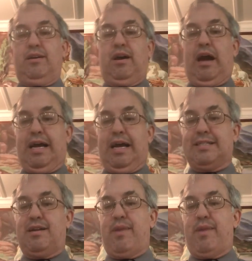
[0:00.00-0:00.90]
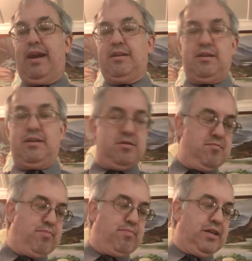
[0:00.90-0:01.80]
I estimate,
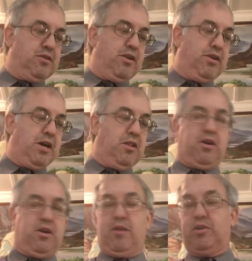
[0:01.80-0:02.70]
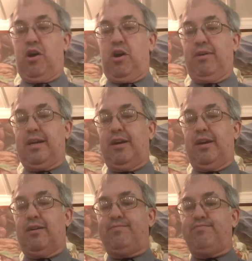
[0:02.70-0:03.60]
based on how long I'm going
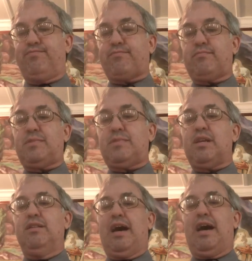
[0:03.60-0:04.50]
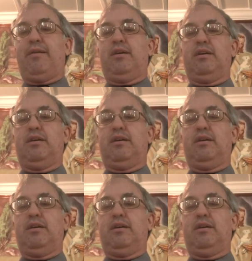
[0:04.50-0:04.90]
here, that